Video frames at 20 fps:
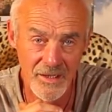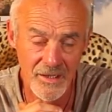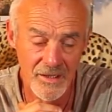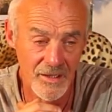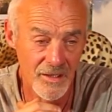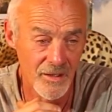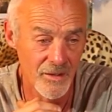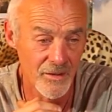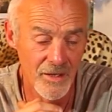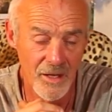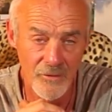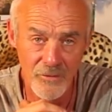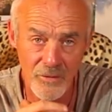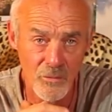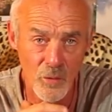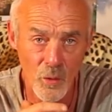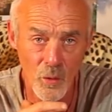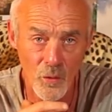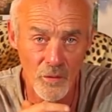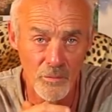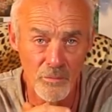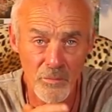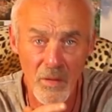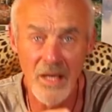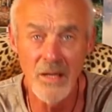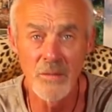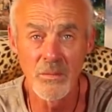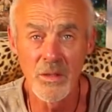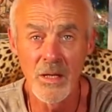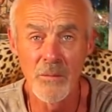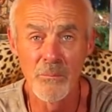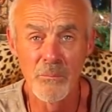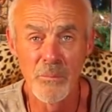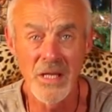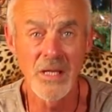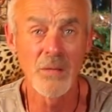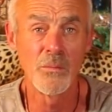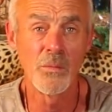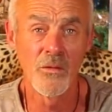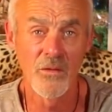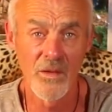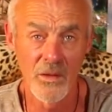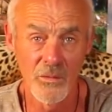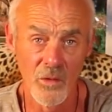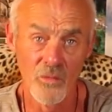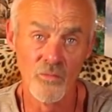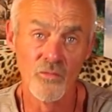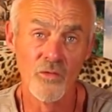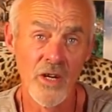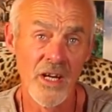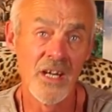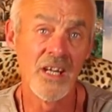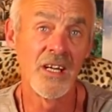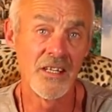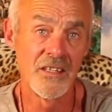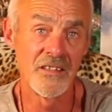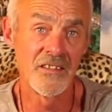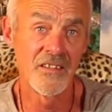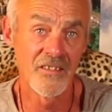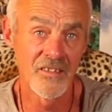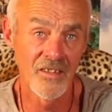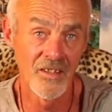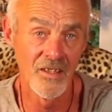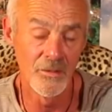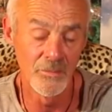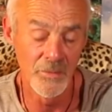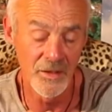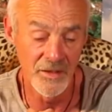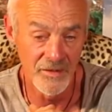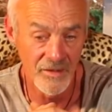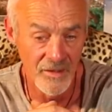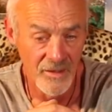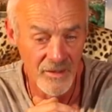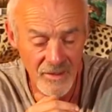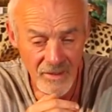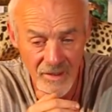You know, nothing more than maybe a beep if they were really determined.